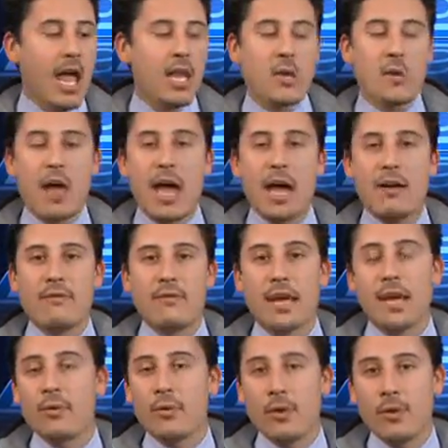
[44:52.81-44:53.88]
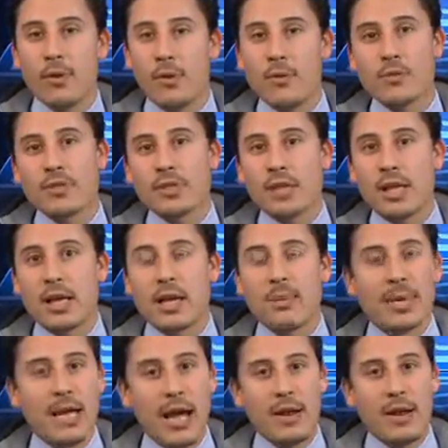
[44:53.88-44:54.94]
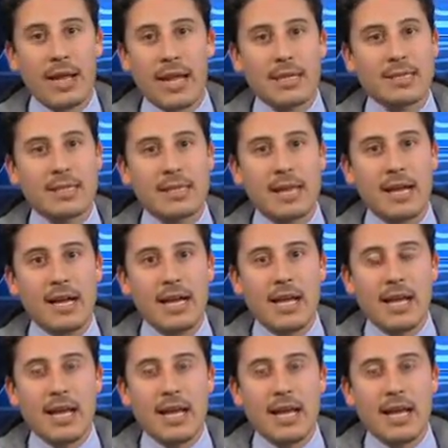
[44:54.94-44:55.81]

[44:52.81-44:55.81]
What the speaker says: and you have NARAL who's coming out against you,